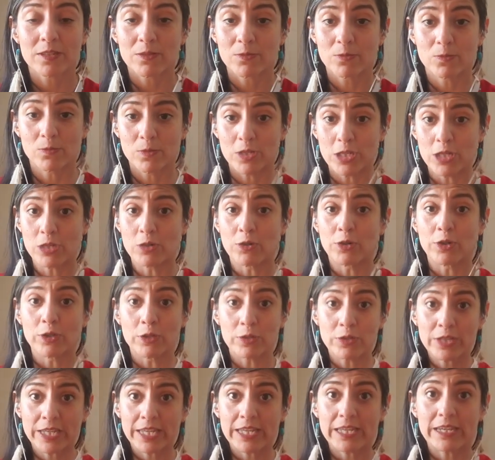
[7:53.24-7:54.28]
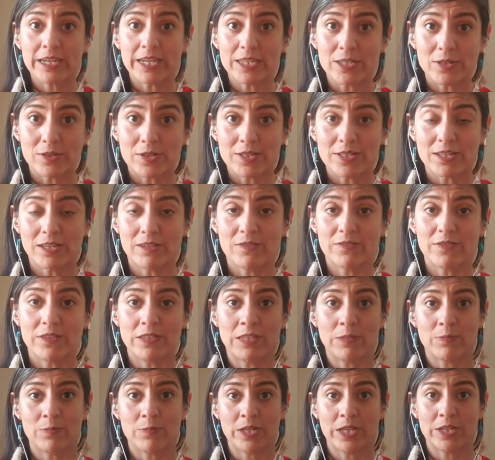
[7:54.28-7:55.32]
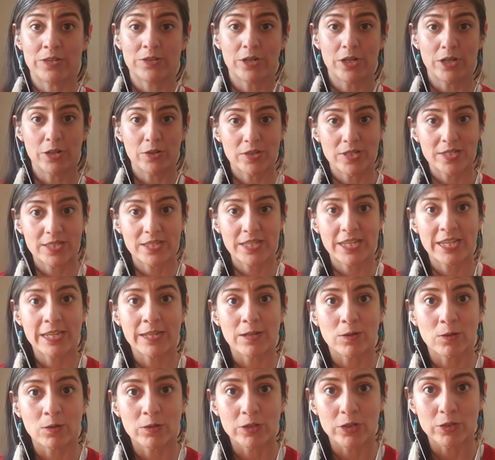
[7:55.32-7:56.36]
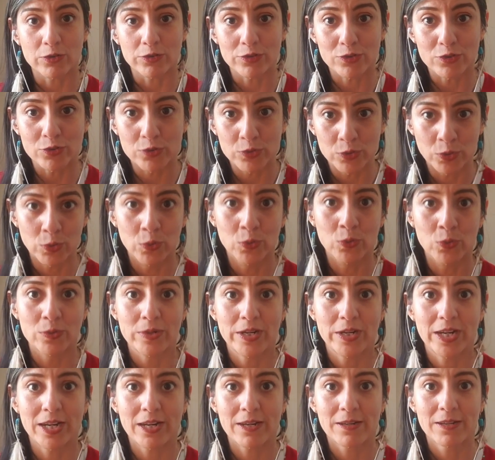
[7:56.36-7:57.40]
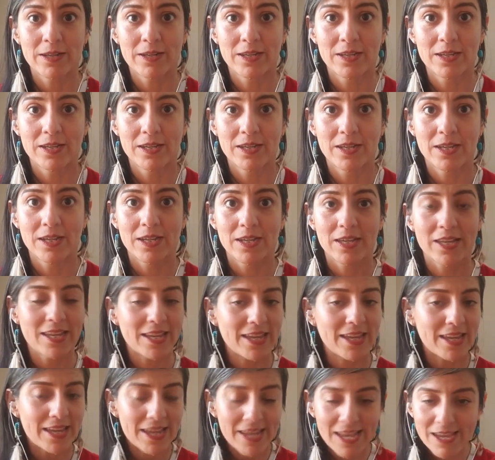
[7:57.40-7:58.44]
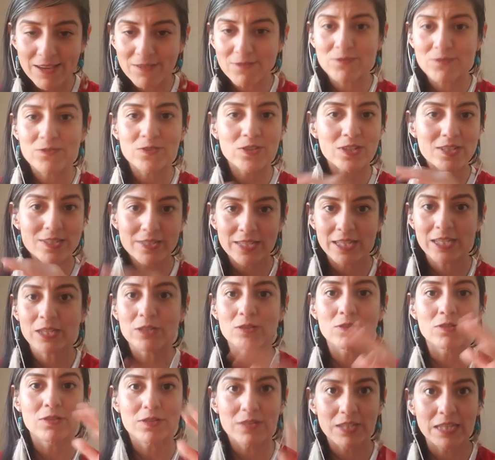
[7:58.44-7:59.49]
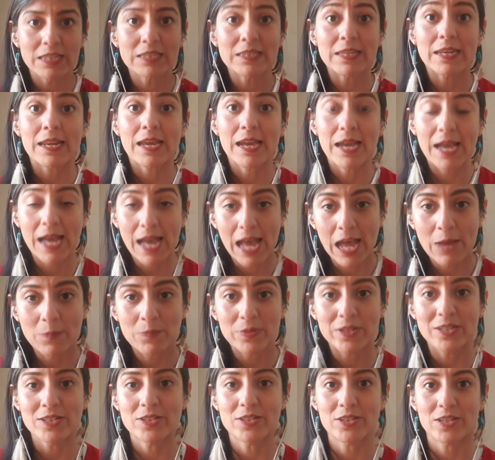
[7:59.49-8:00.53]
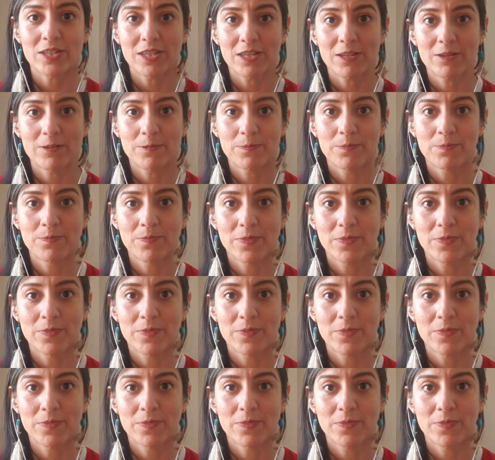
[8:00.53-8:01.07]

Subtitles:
When you're looking at yourself in the mirror, you're seeing all your story. Every single thing that happened to you.